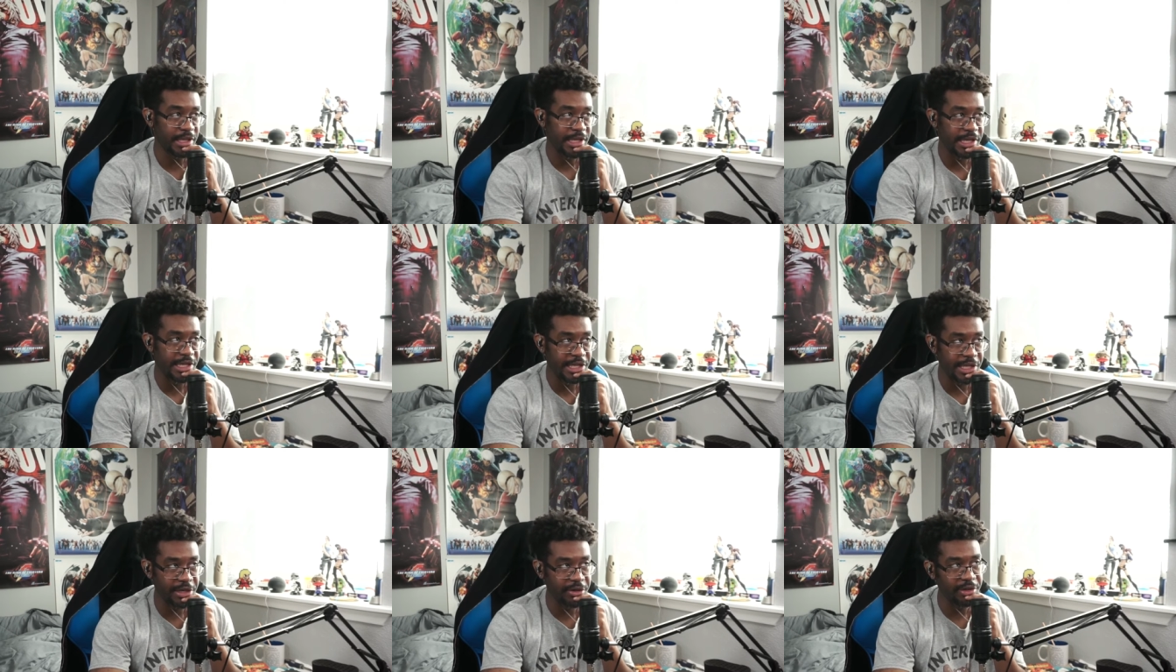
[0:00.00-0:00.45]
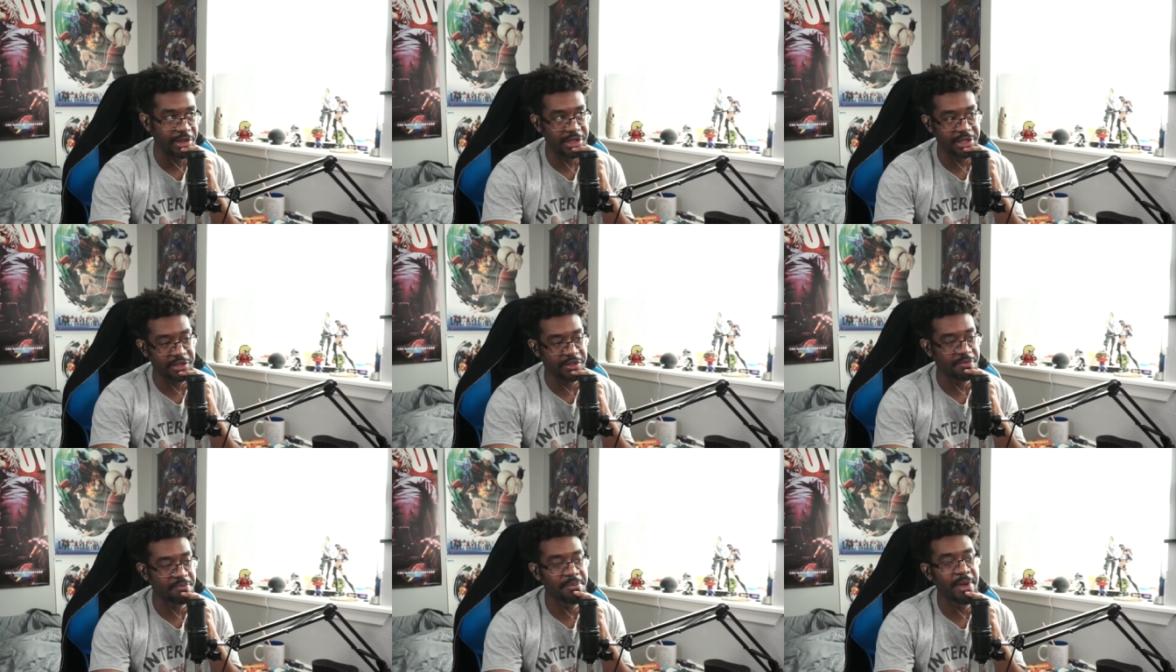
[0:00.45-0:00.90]
literally
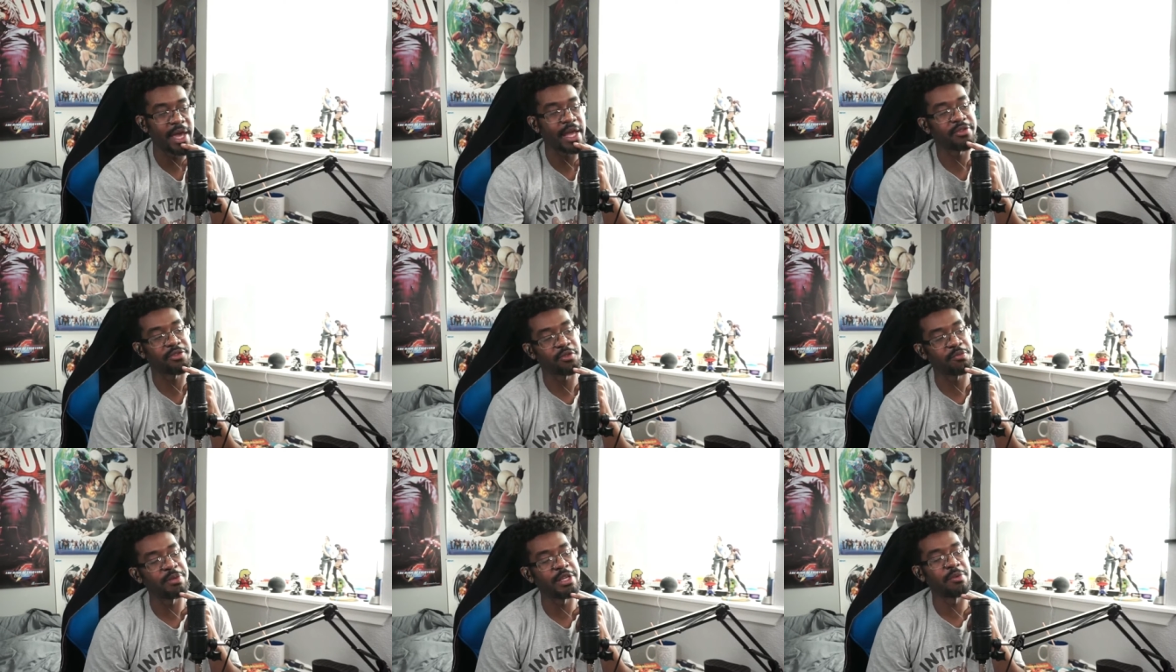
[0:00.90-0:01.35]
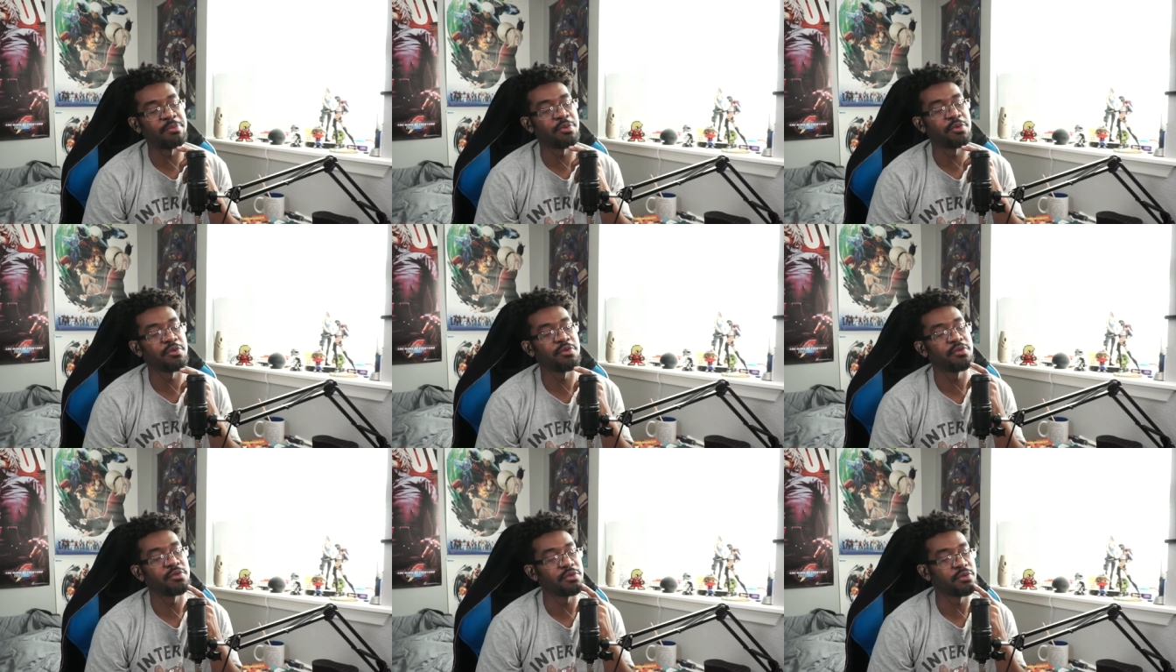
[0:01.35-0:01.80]
dismantle
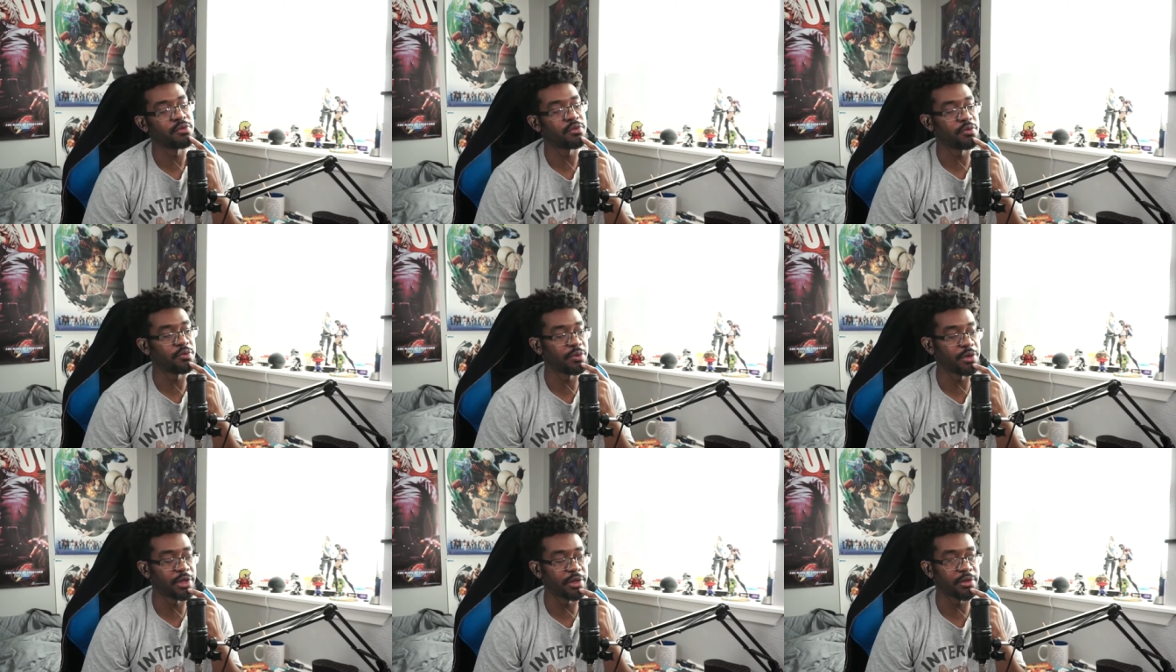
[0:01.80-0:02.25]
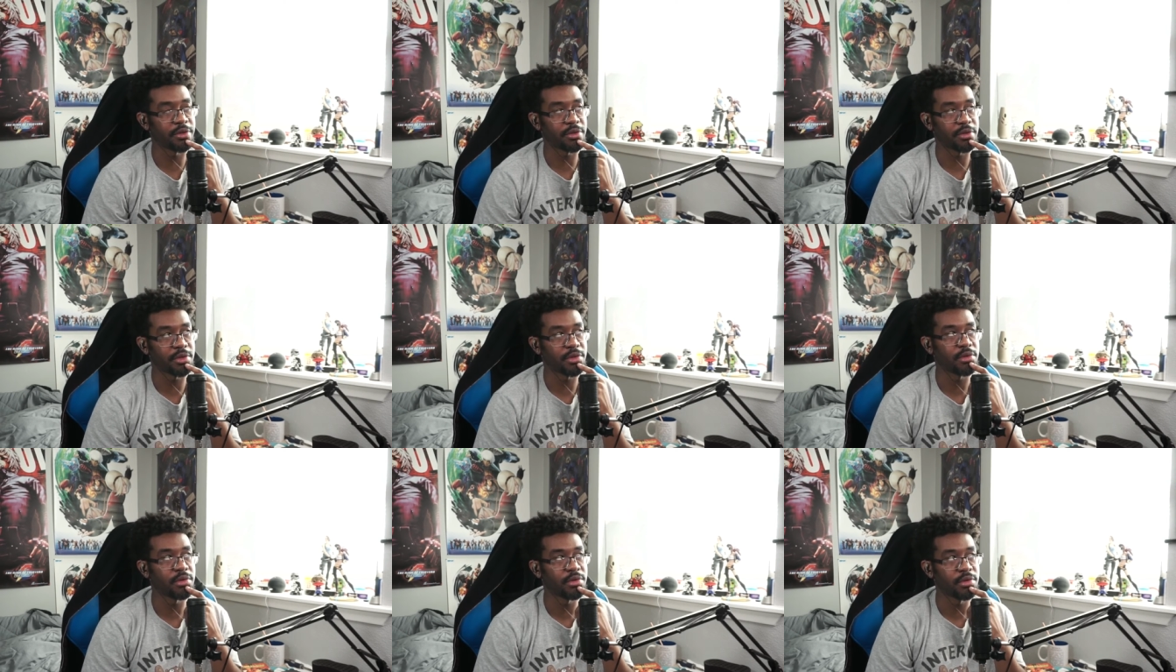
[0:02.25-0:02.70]
people
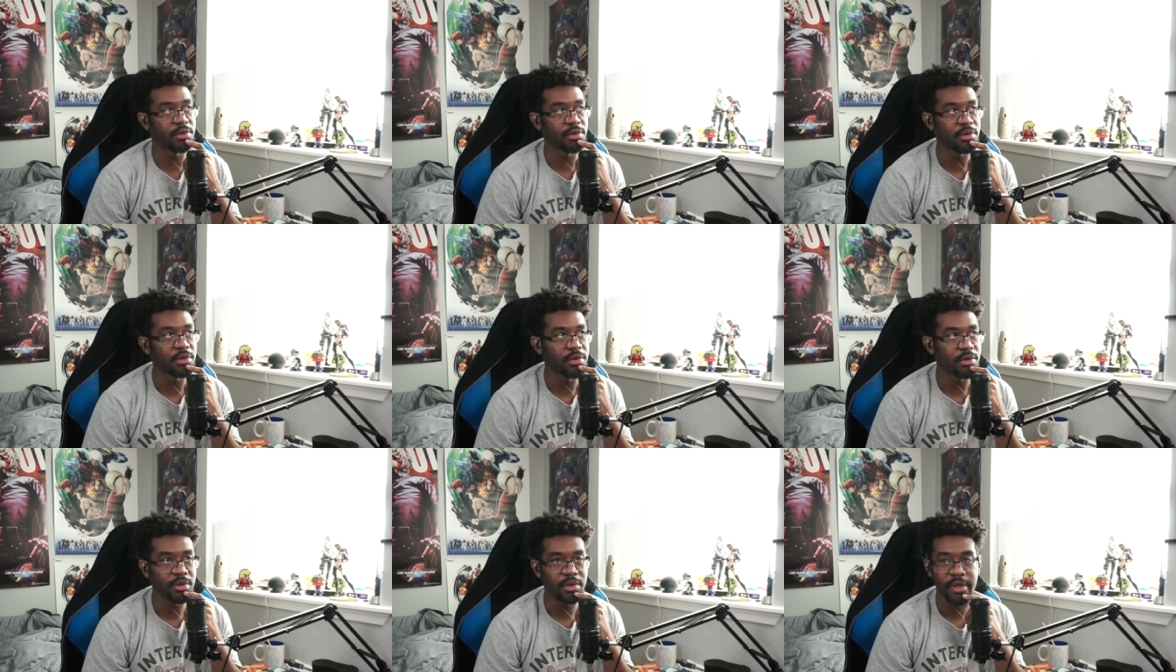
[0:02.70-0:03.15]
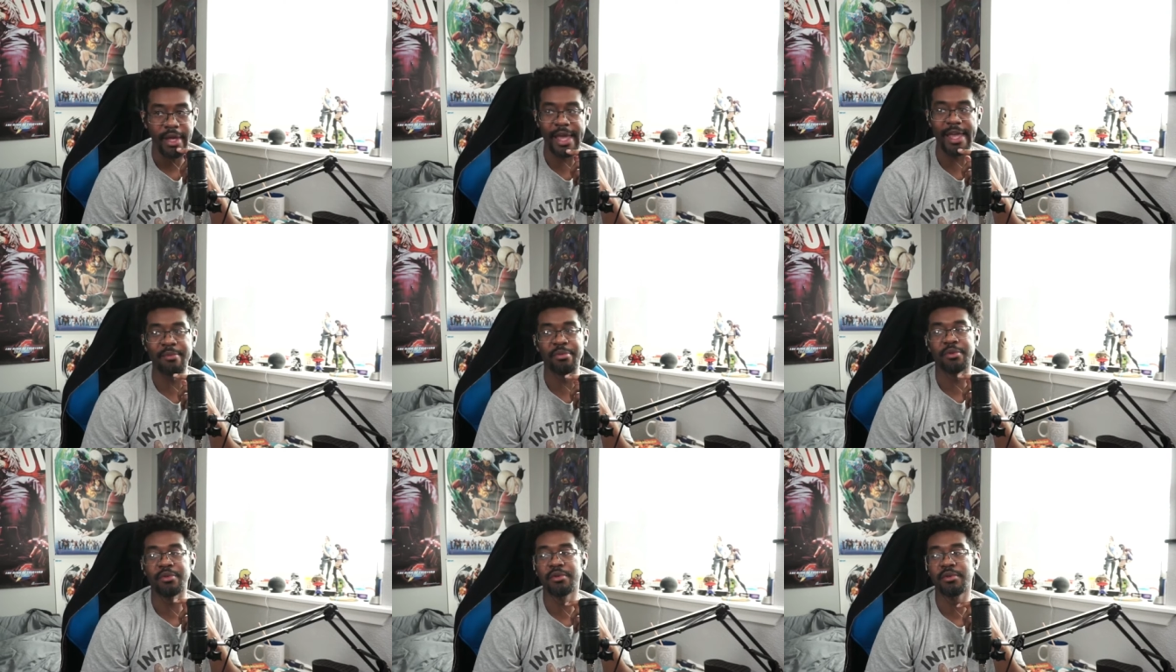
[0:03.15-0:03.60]
with
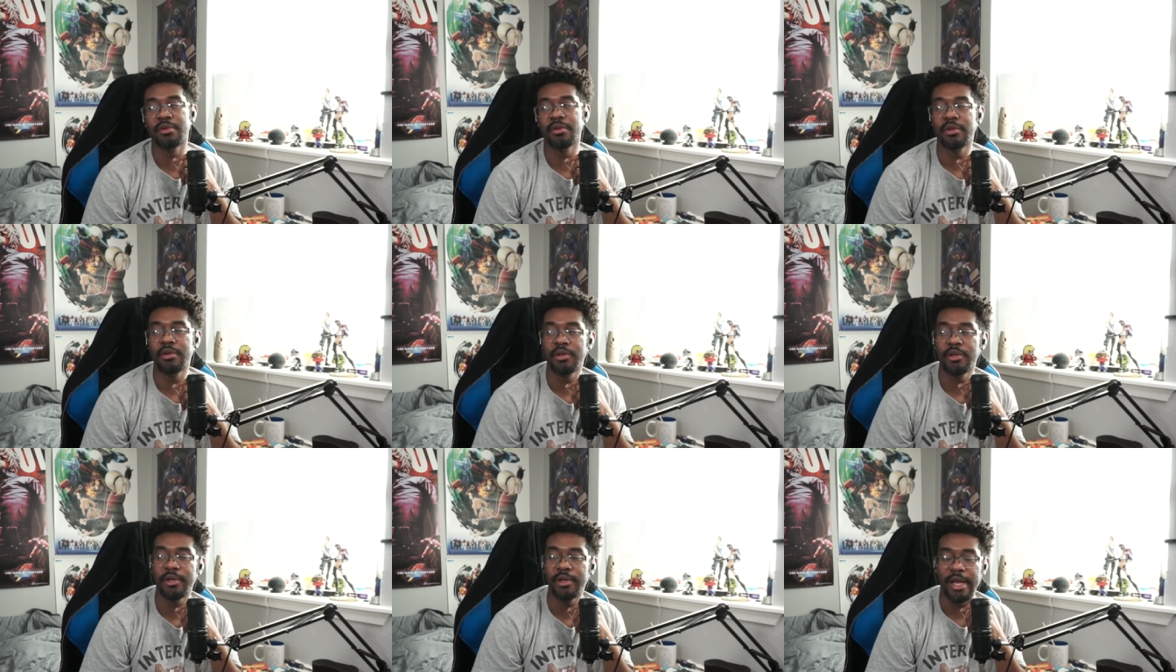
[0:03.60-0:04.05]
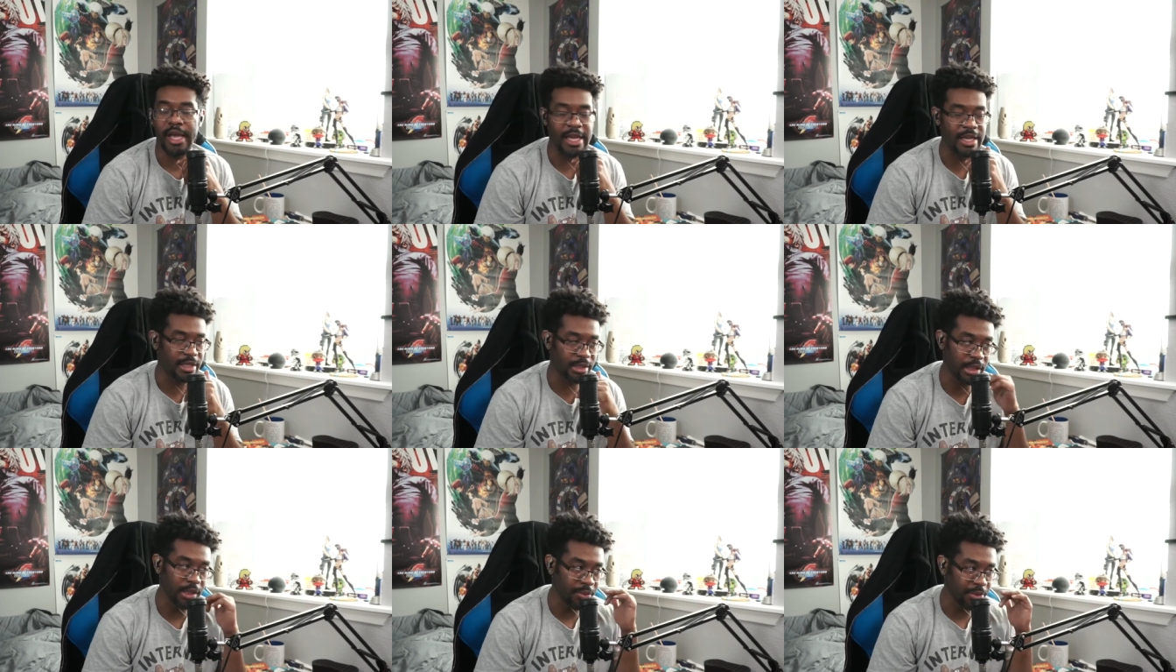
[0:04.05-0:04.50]
Abel, and
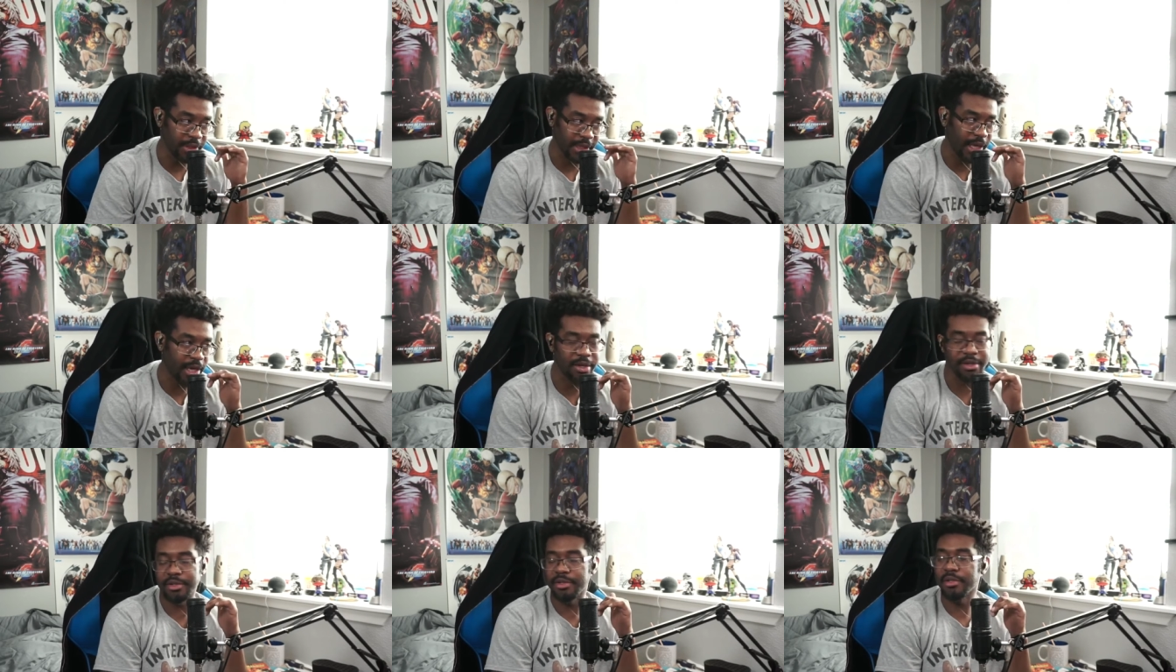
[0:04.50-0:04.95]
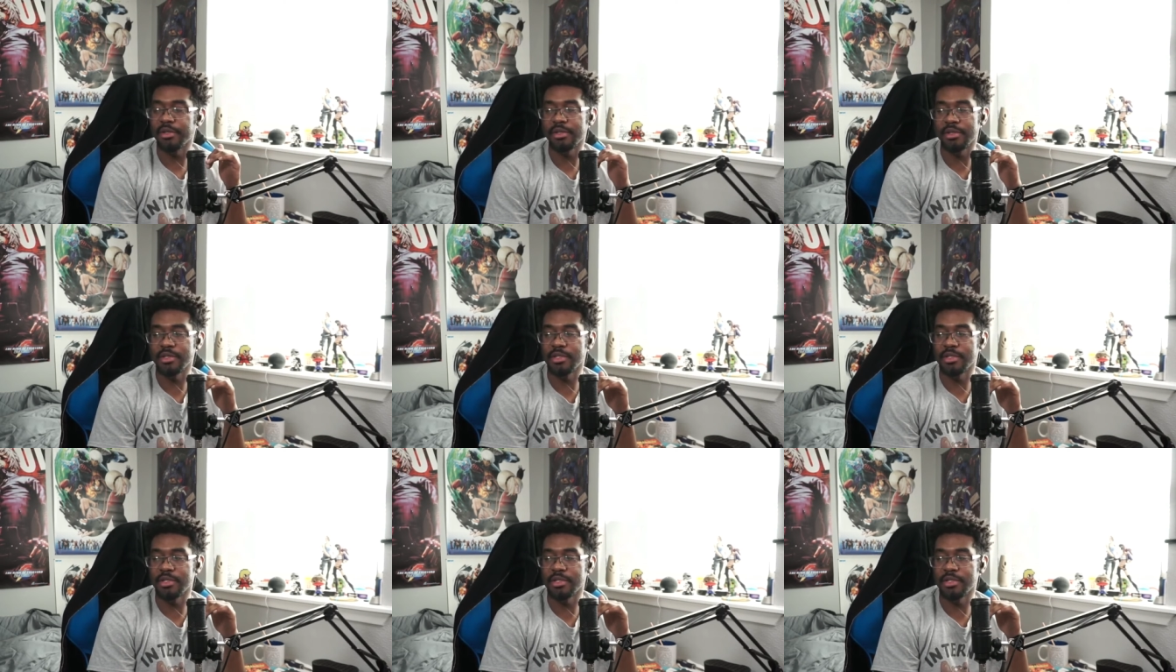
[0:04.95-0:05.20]
he stuck with the character.